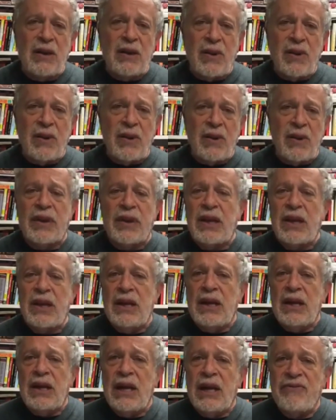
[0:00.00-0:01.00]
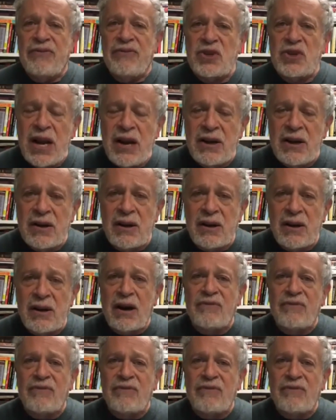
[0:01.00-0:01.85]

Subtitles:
Well, if a senator